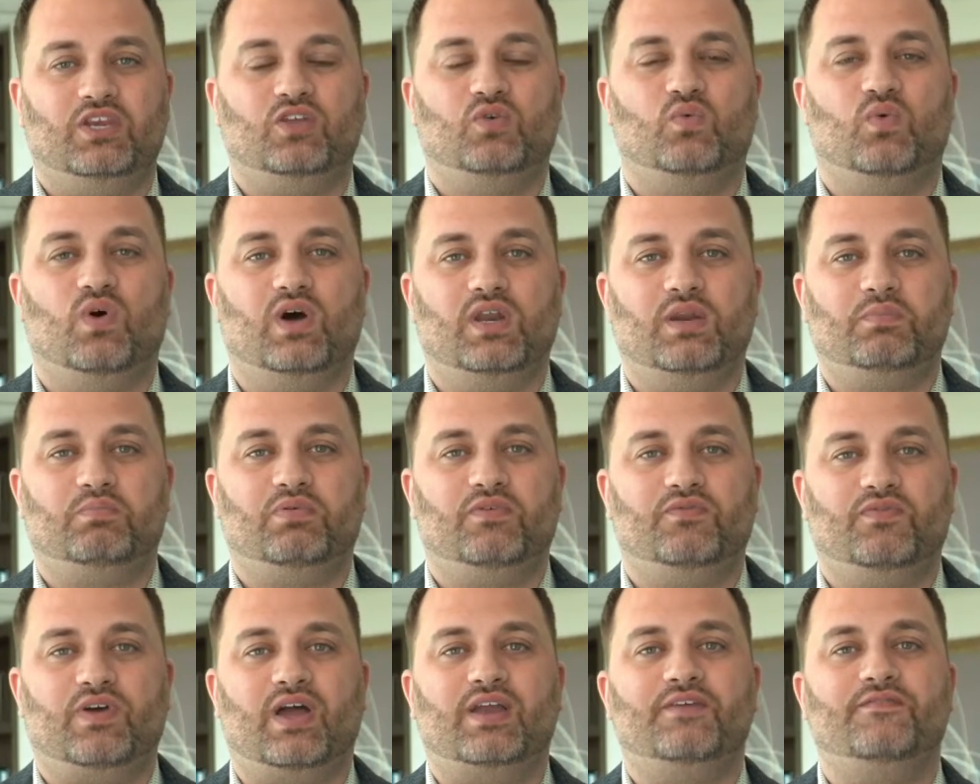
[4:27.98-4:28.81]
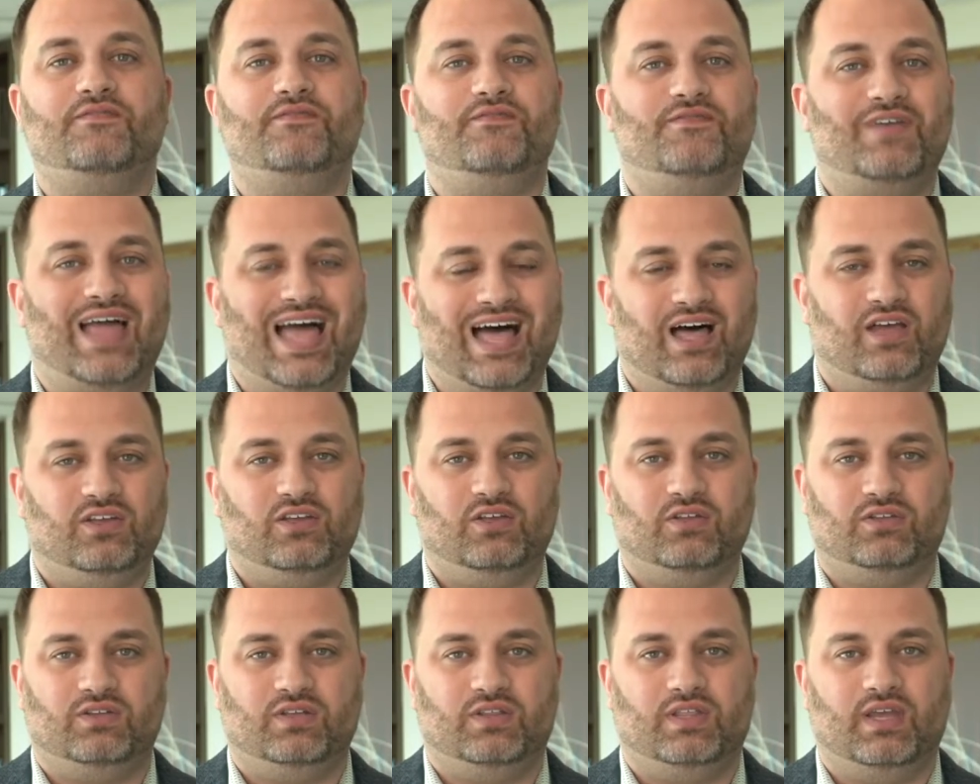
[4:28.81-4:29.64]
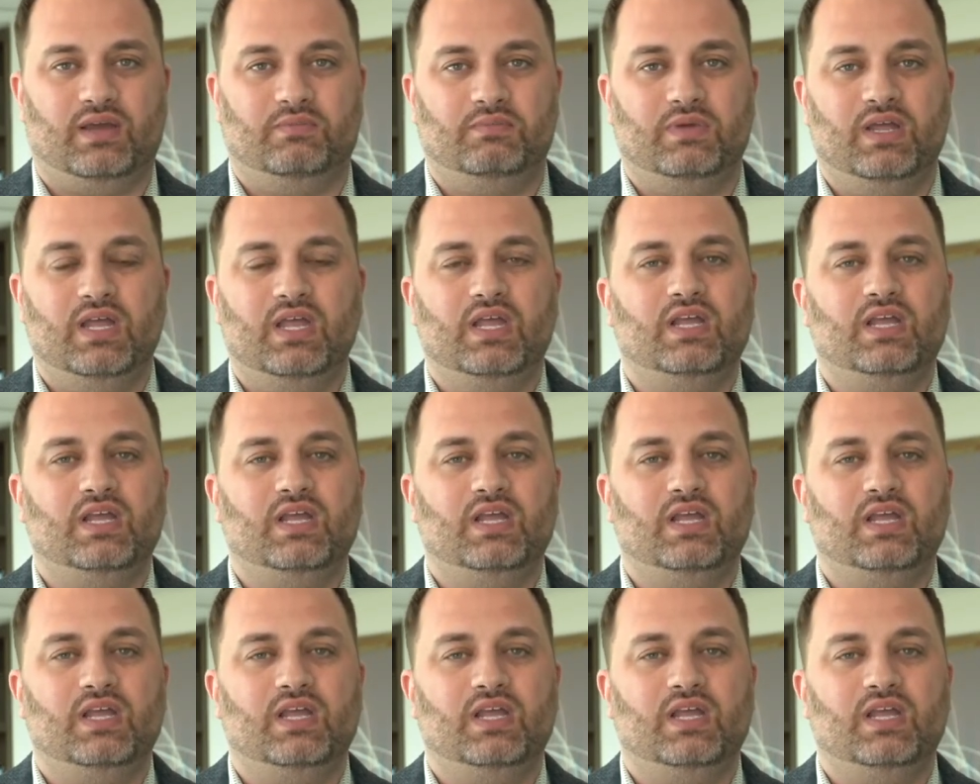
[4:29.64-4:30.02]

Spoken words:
you want to provide value to them.